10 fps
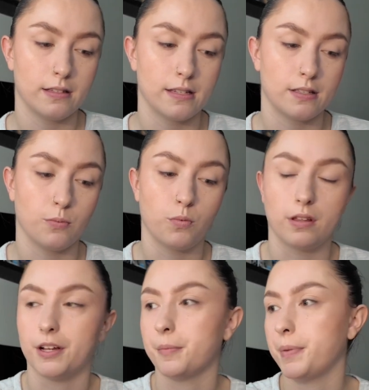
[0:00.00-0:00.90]
This is
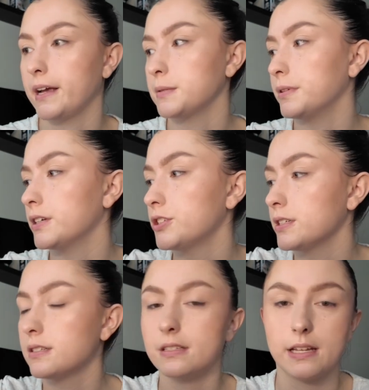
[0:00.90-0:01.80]
one of their baked
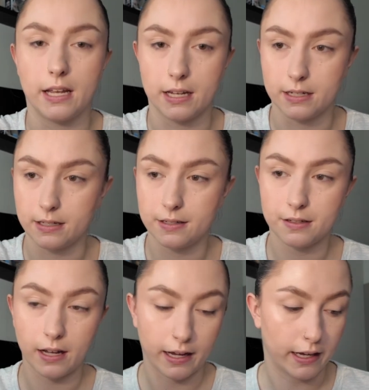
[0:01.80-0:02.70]
blushes, and
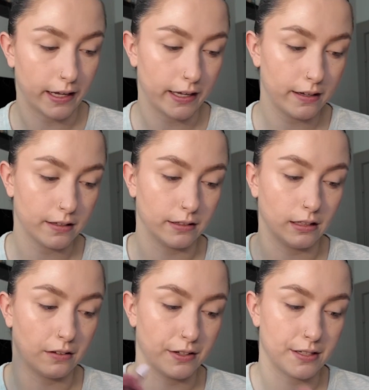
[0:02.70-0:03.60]
I
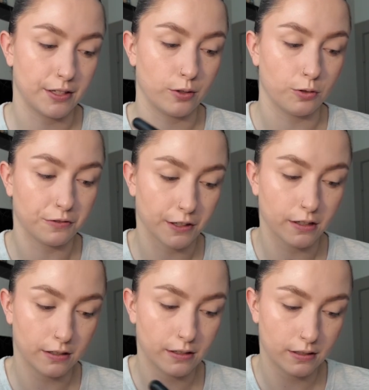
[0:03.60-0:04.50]
love it to go
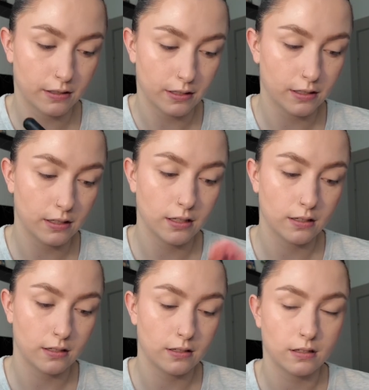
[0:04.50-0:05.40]
over
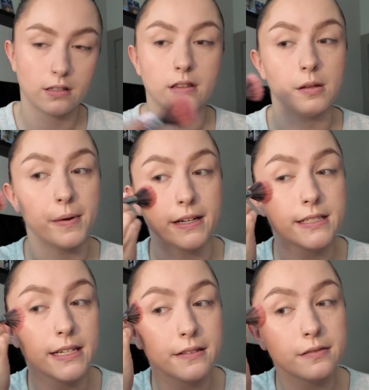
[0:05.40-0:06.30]
the
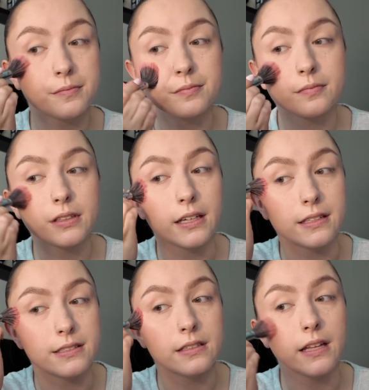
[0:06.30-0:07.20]
Benetint
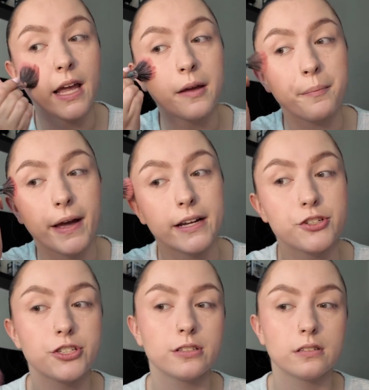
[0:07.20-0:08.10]
because they
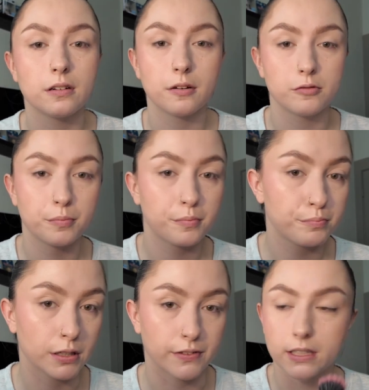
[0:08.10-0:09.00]
match
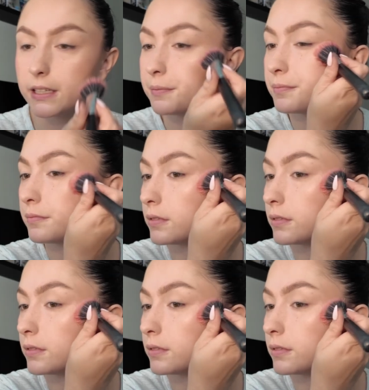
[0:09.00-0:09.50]
perfectly.